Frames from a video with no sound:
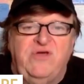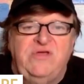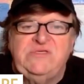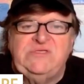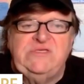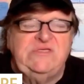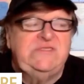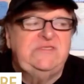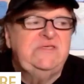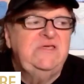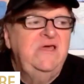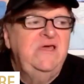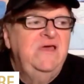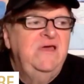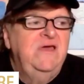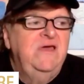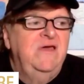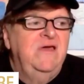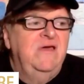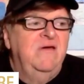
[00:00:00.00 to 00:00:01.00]
for instance,
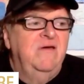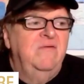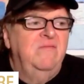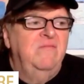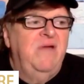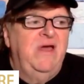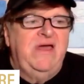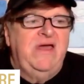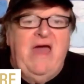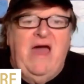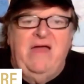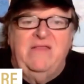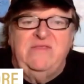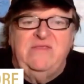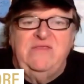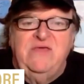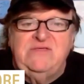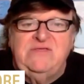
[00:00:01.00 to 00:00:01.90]
my God,